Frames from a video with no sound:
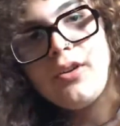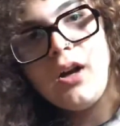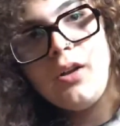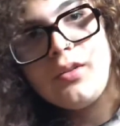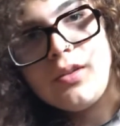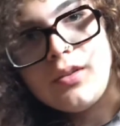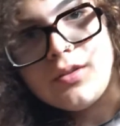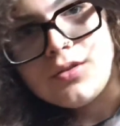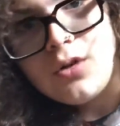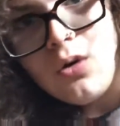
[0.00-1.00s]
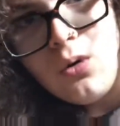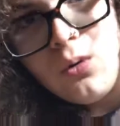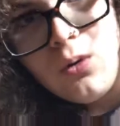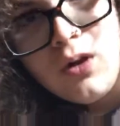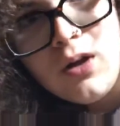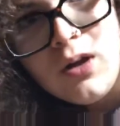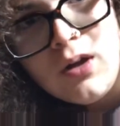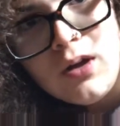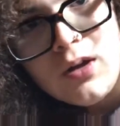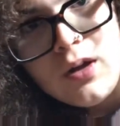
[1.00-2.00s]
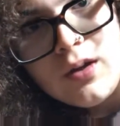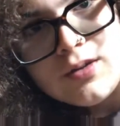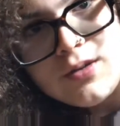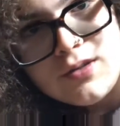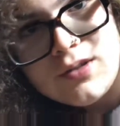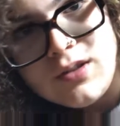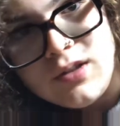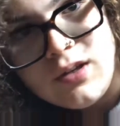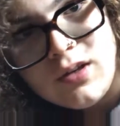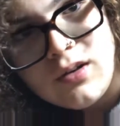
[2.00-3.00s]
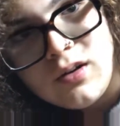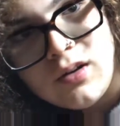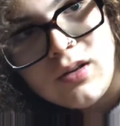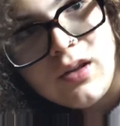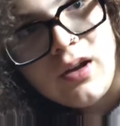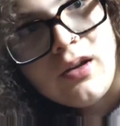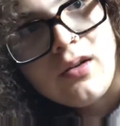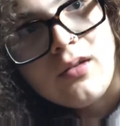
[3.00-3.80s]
color than the sole, as you can see here and there.